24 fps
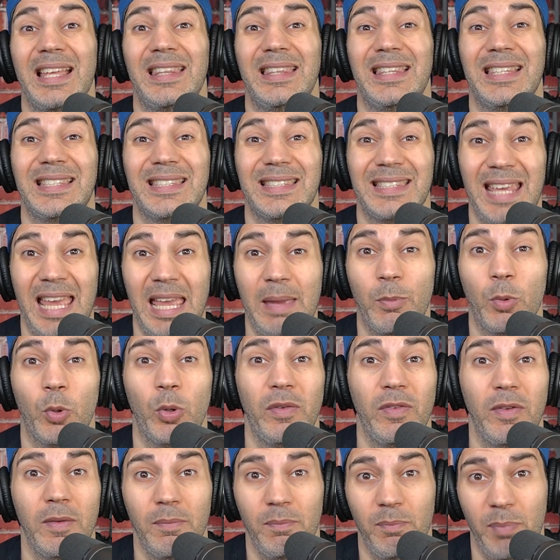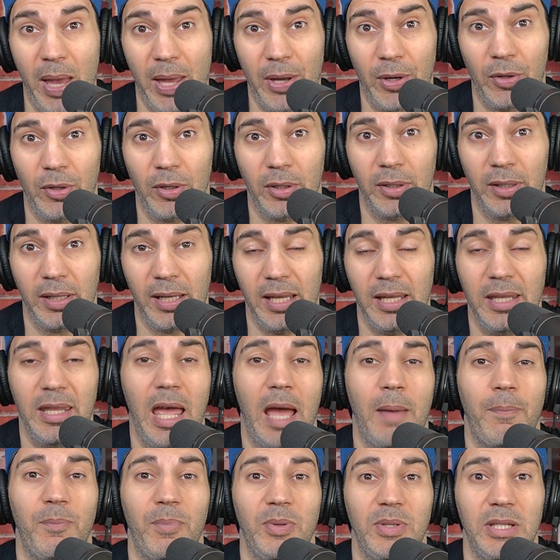the same or even better in
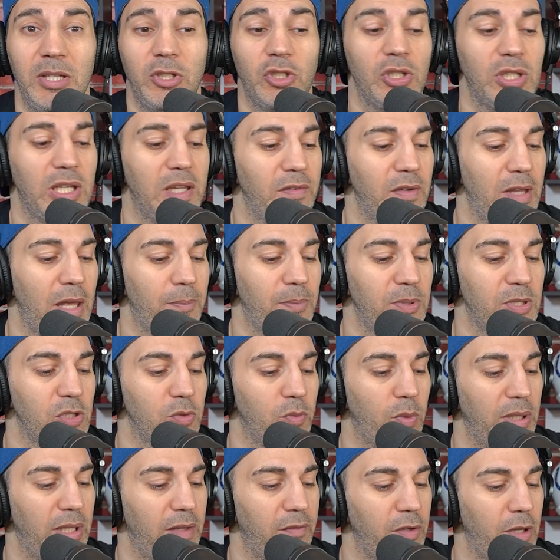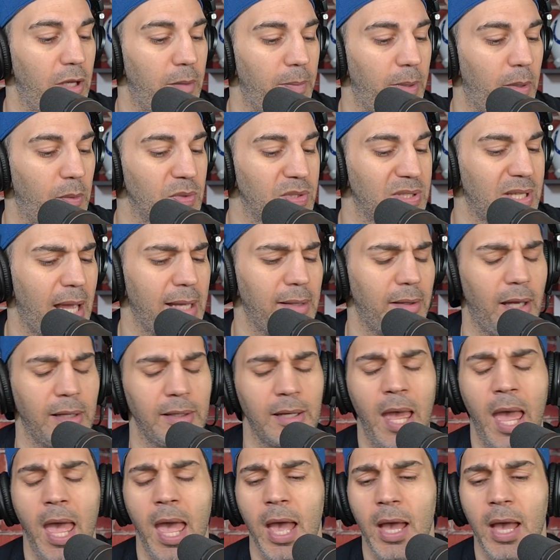that position, given that position when Le'Veon Bell was sidelined.